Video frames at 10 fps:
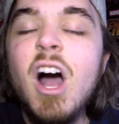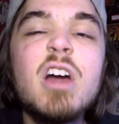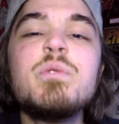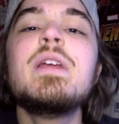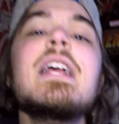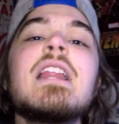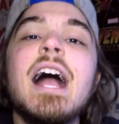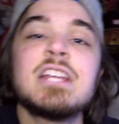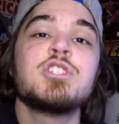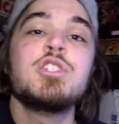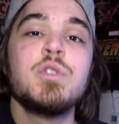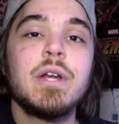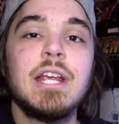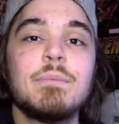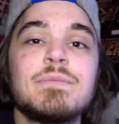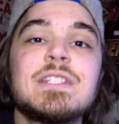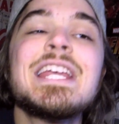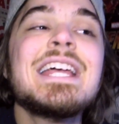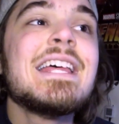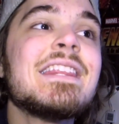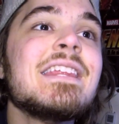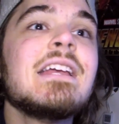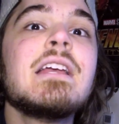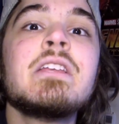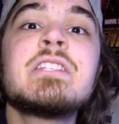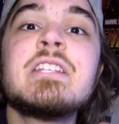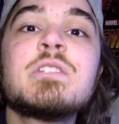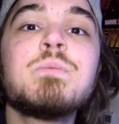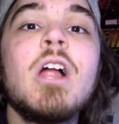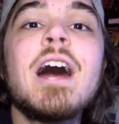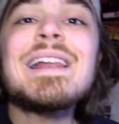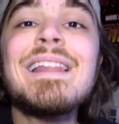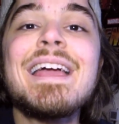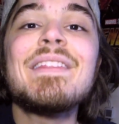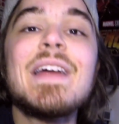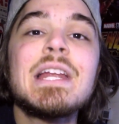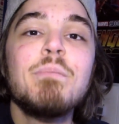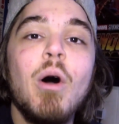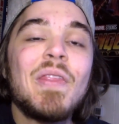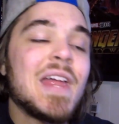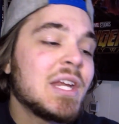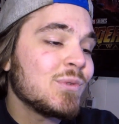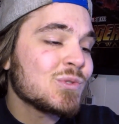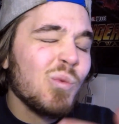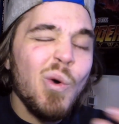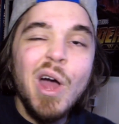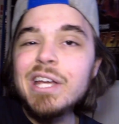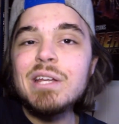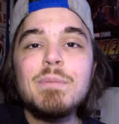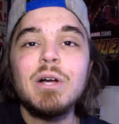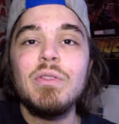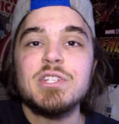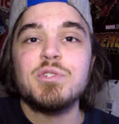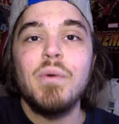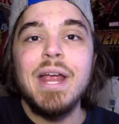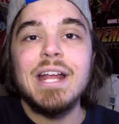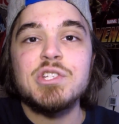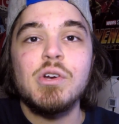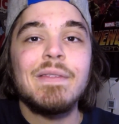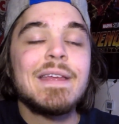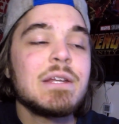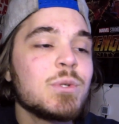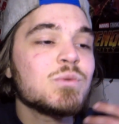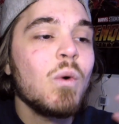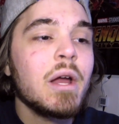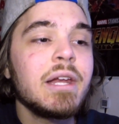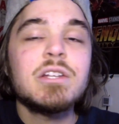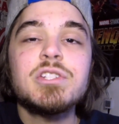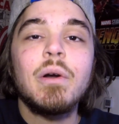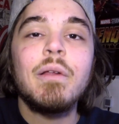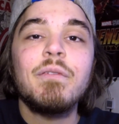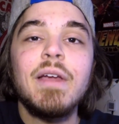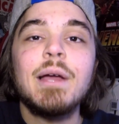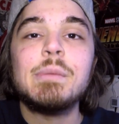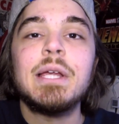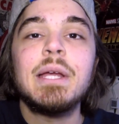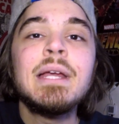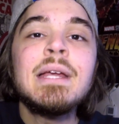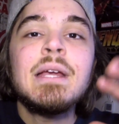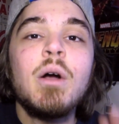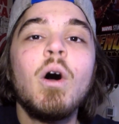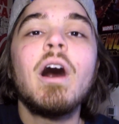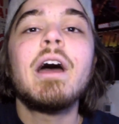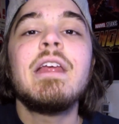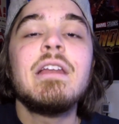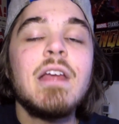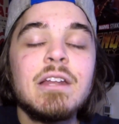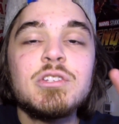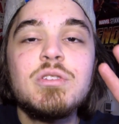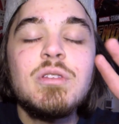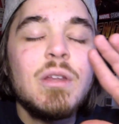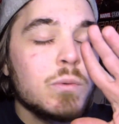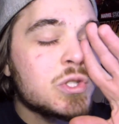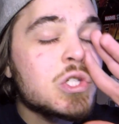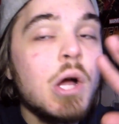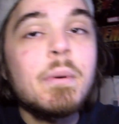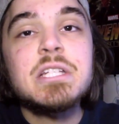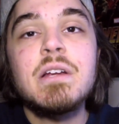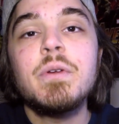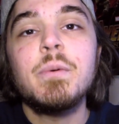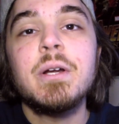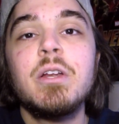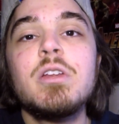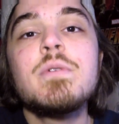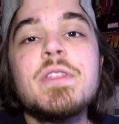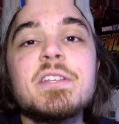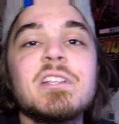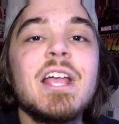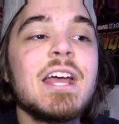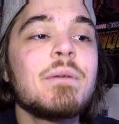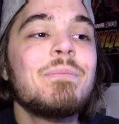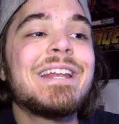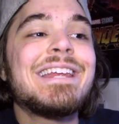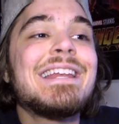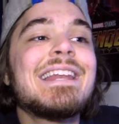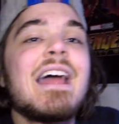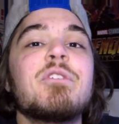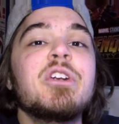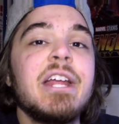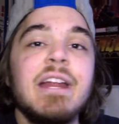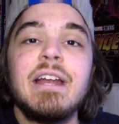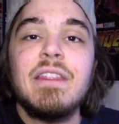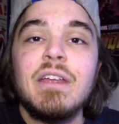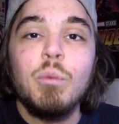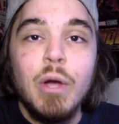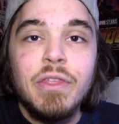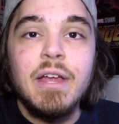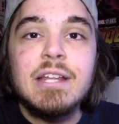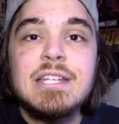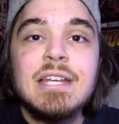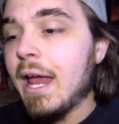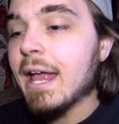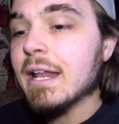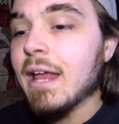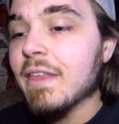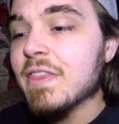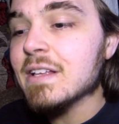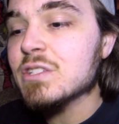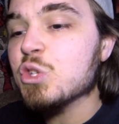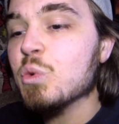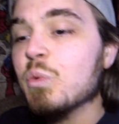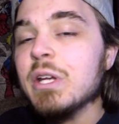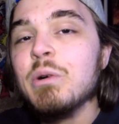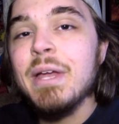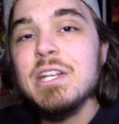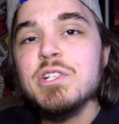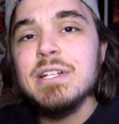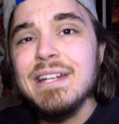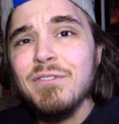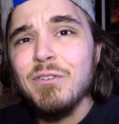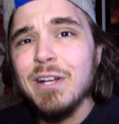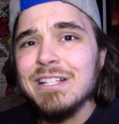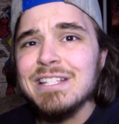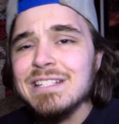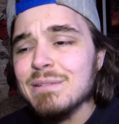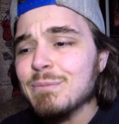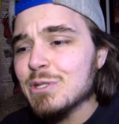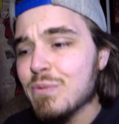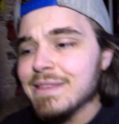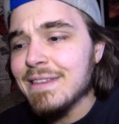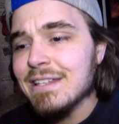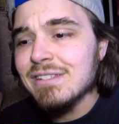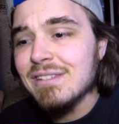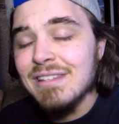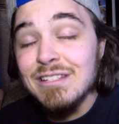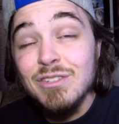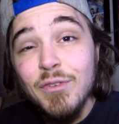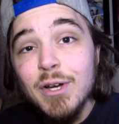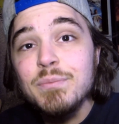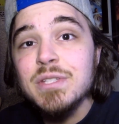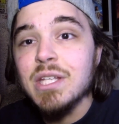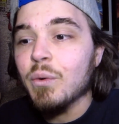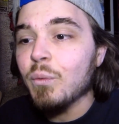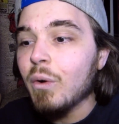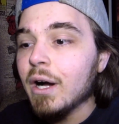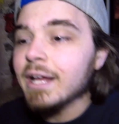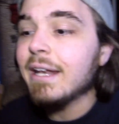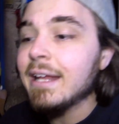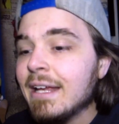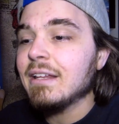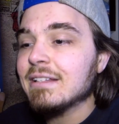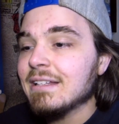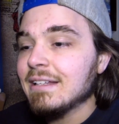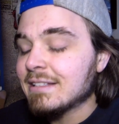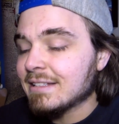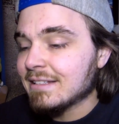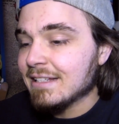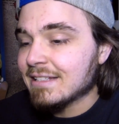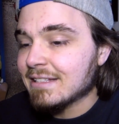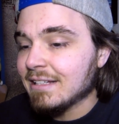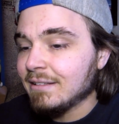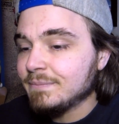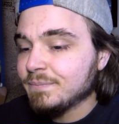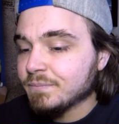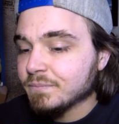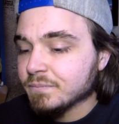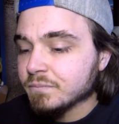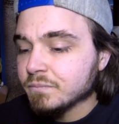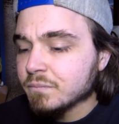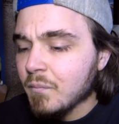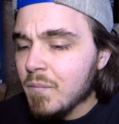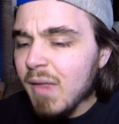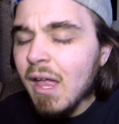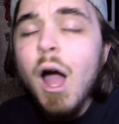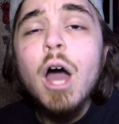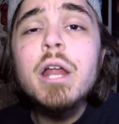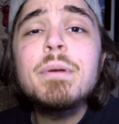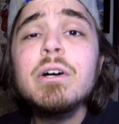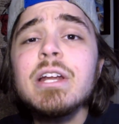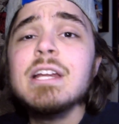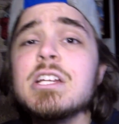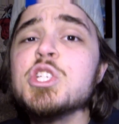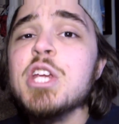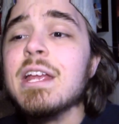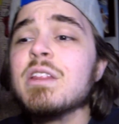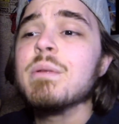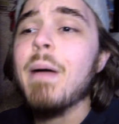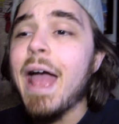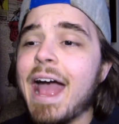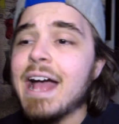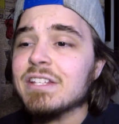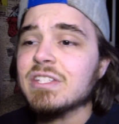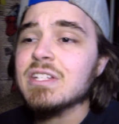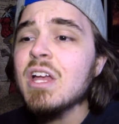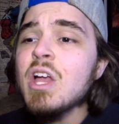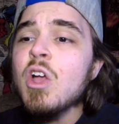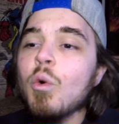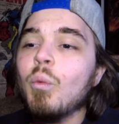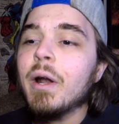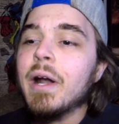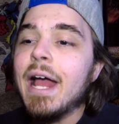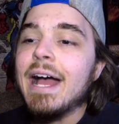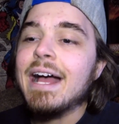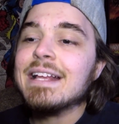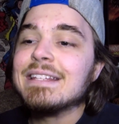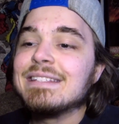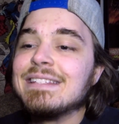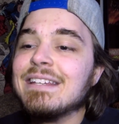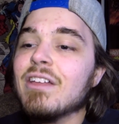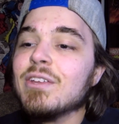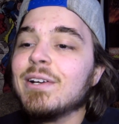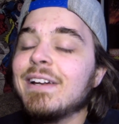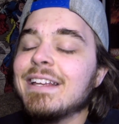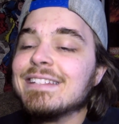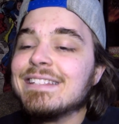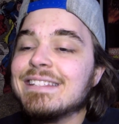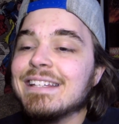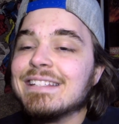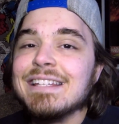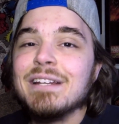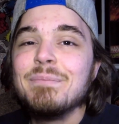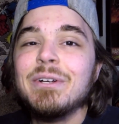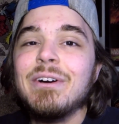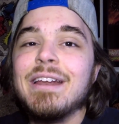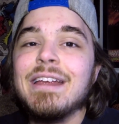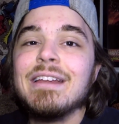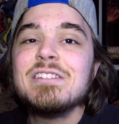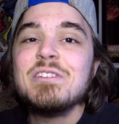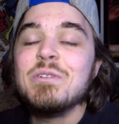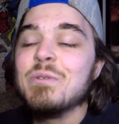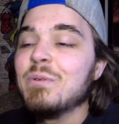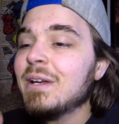unrealized dreams. It's this plot of land that he bought that he was wanting to build this ranch on, that he was wanting to start a family on, and there was so much stuff he wanted to do with this land, but he never did anything with it. And I think that's the real major difference between these films here. One, it's this inability to shake the past, whereas the other is this inability to